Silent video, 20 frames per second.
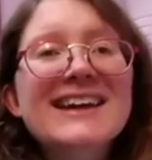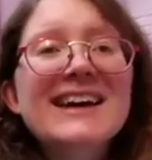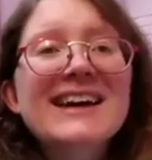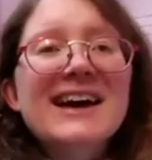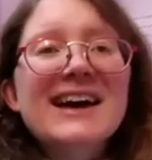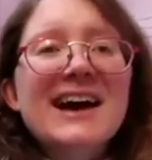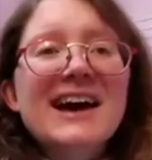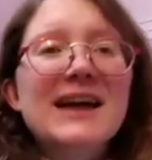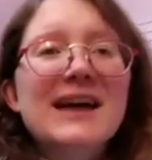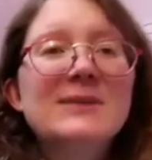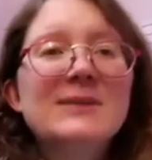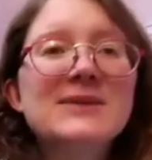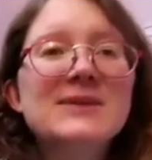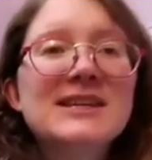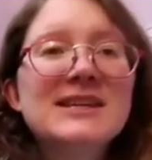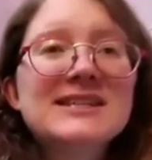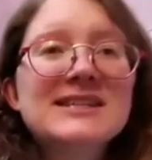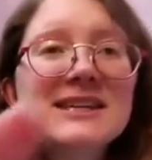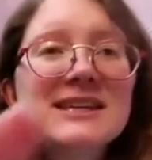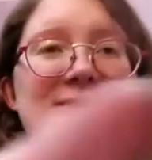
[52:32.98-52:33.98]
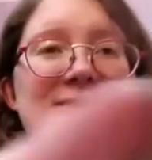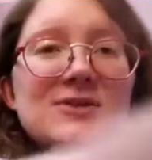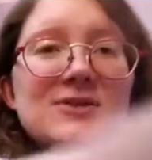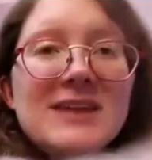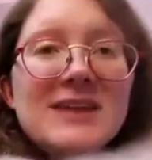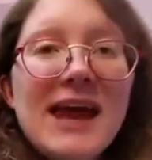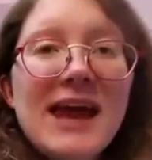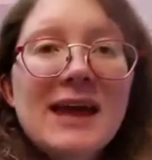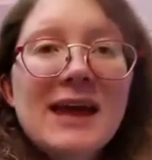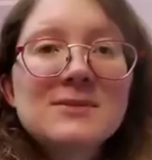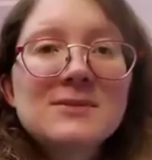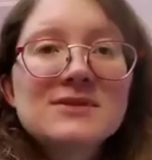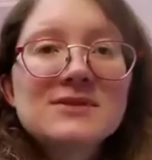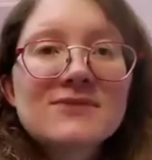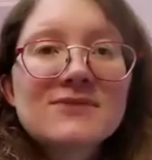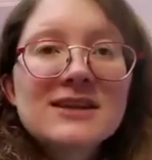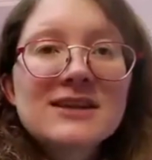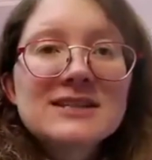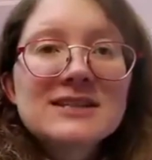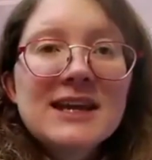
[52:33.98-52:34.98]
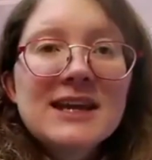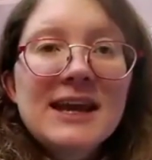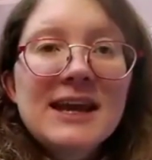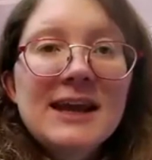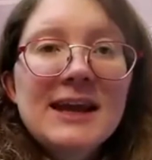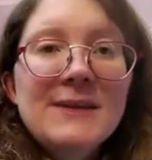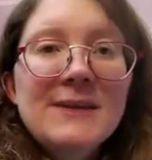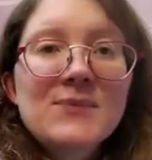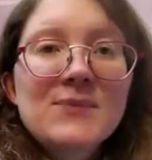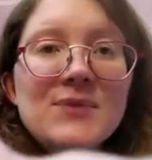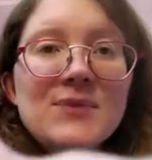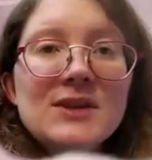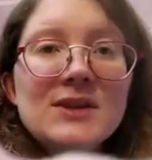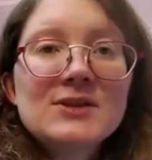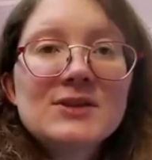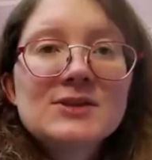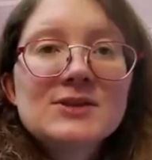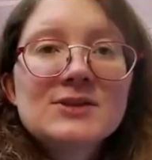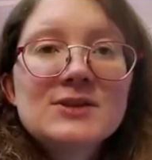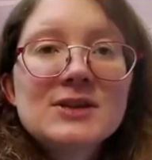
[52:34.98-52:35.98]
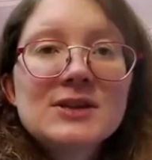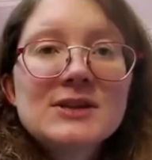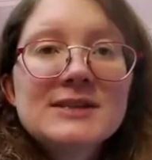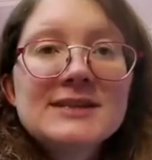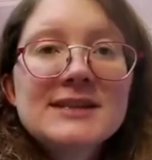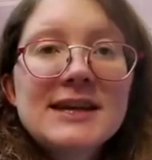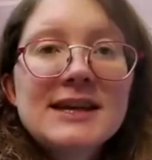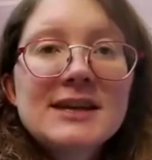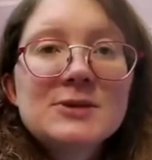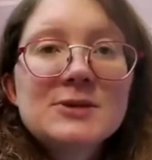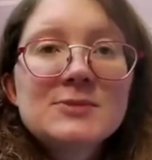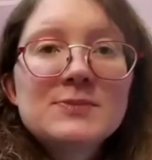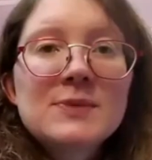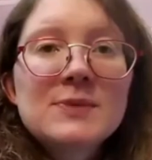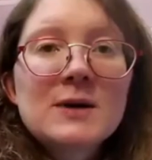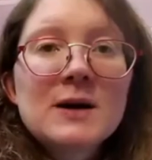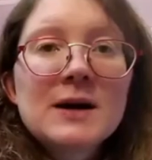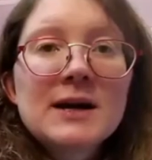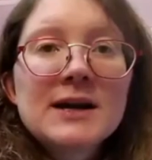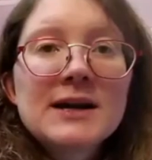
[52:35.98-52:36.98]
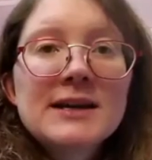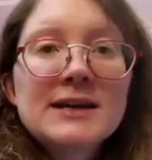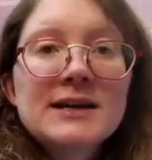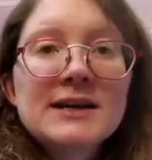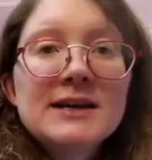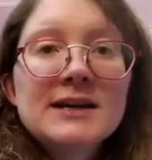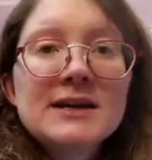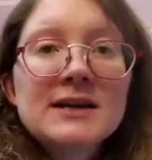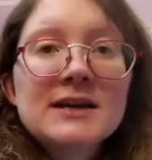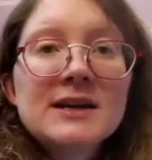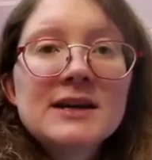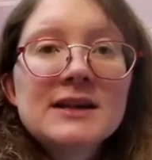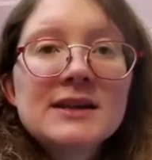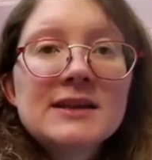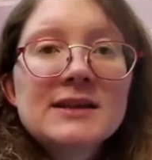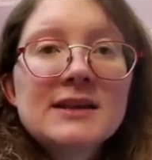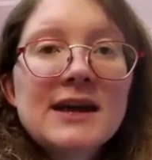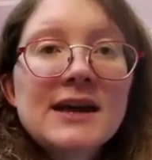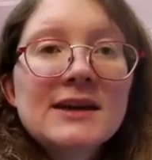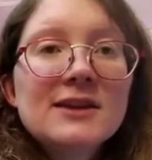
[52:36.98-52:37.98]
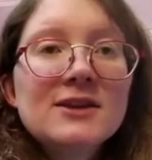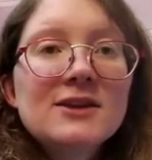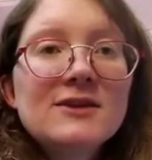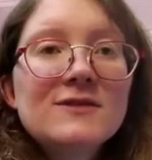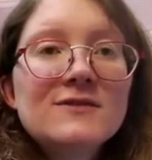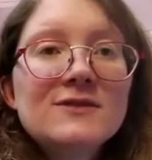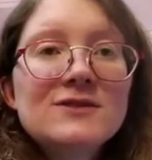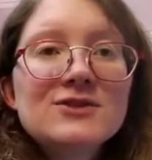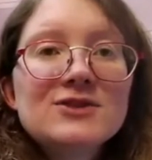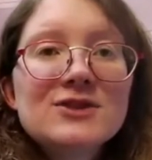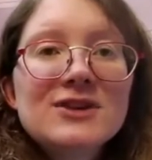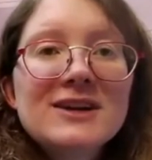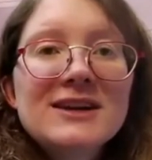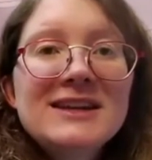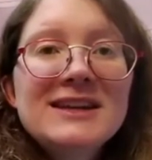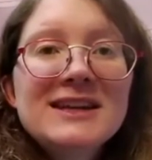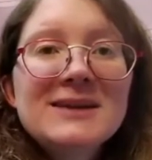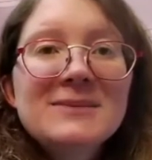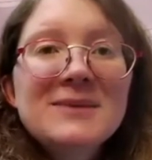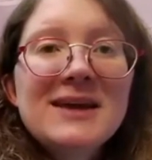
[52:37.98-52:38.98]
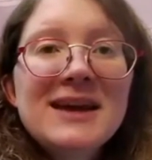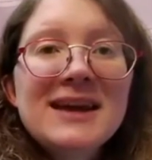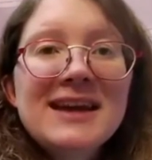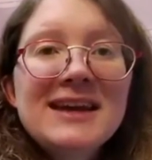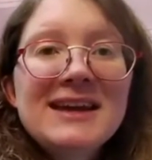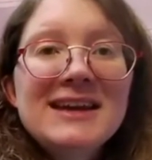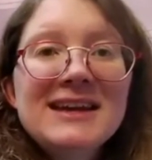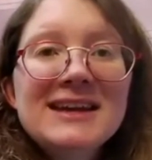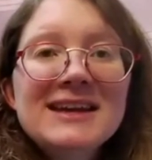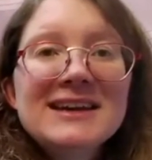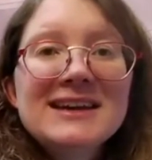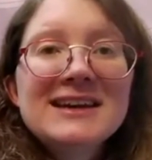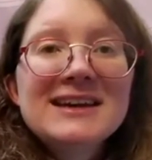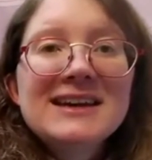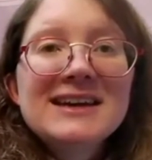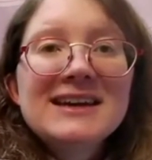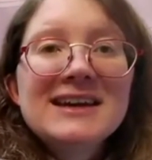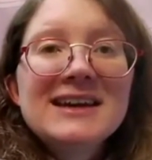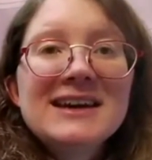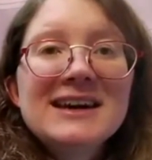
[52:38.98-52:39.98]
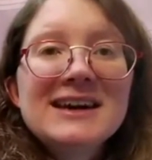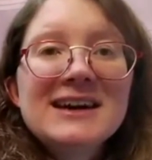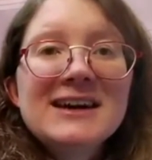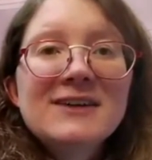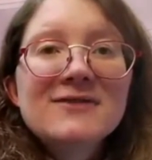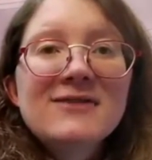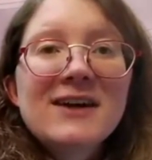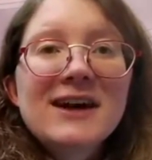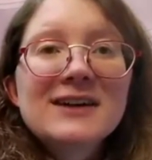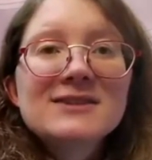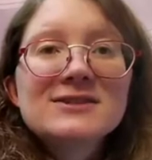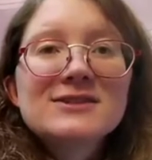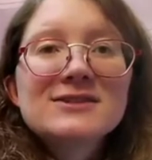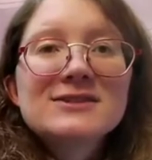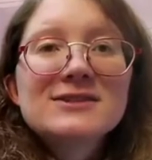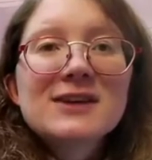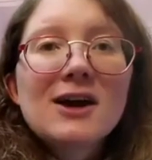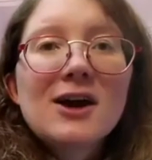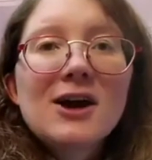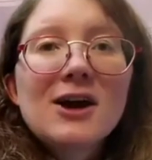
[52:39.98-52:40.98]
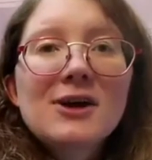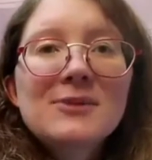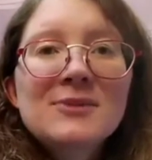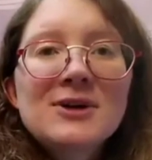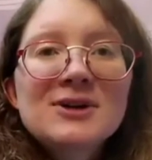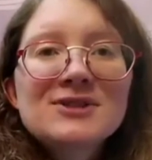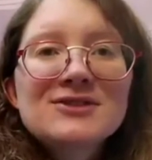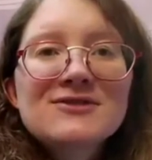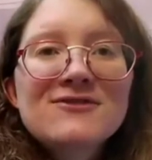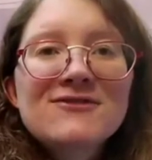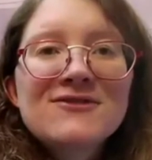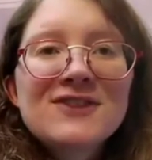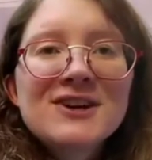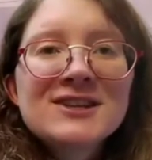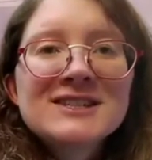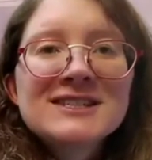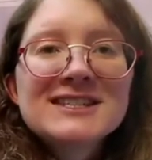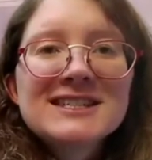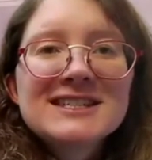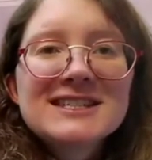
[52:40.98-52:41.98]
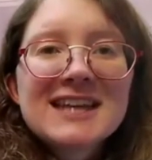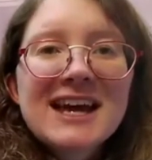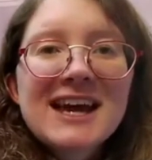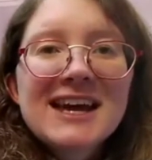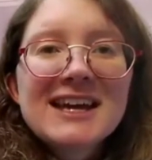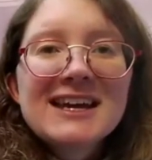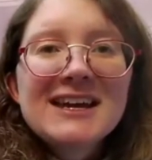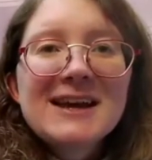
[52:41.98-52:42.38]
I'm going to sing your names, ready? Do say goodbye. Thank you for joining me. I've had so much fun today.